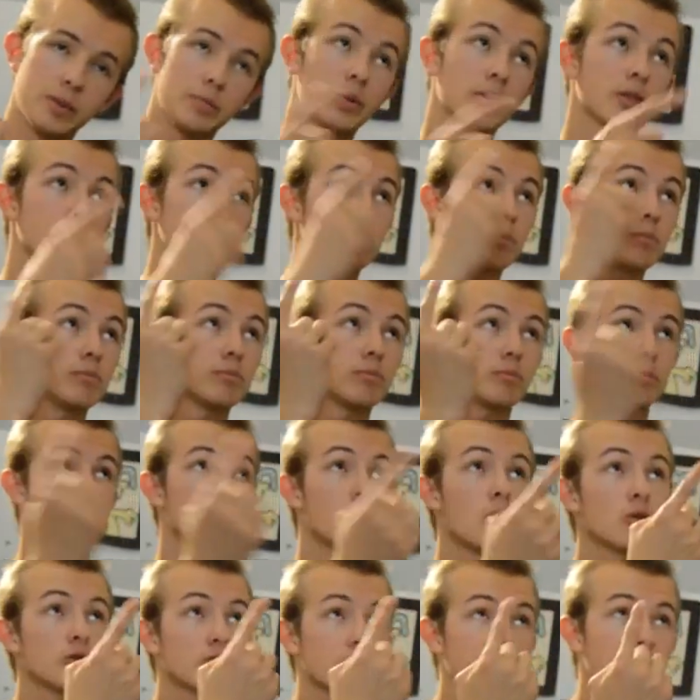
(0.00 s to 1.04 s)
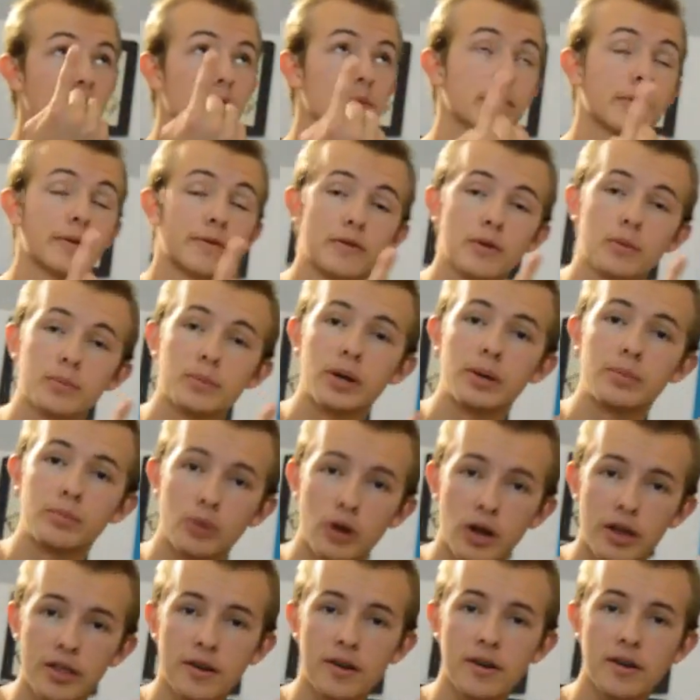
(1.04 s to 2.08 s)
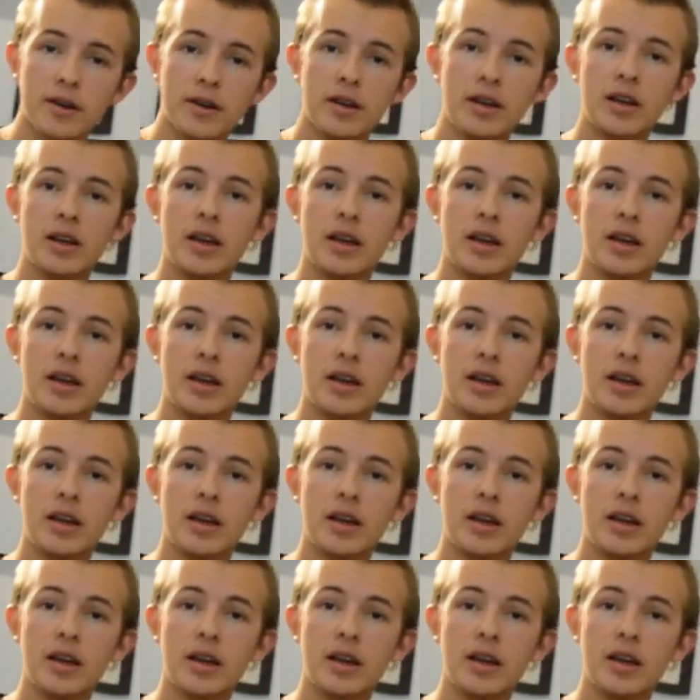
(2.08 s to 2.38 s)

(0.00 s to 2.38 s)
but the most of them are from my brother,